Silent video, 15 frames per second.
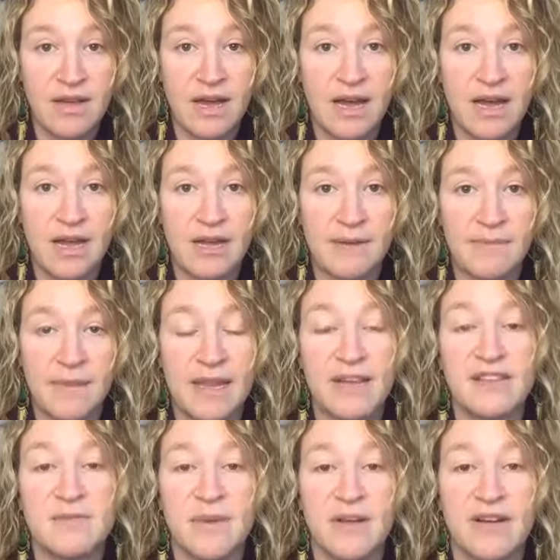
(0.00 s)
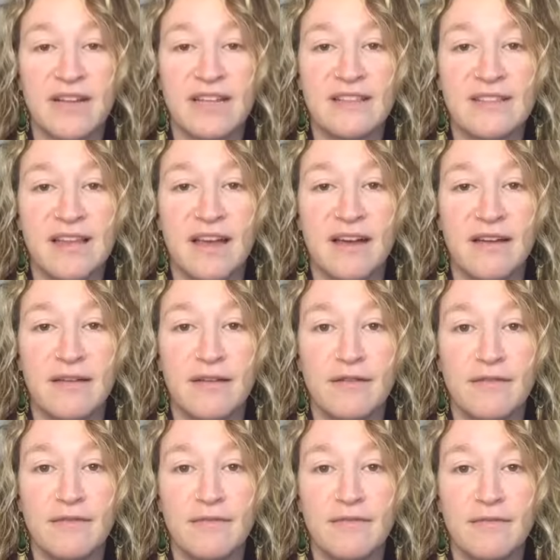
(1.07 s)
Um, an experience
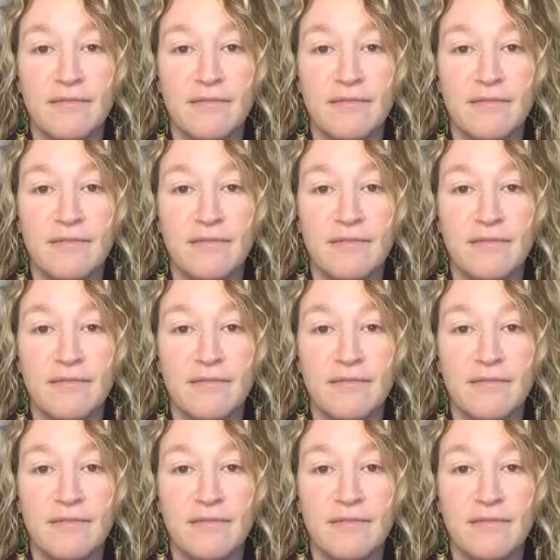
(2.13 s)
of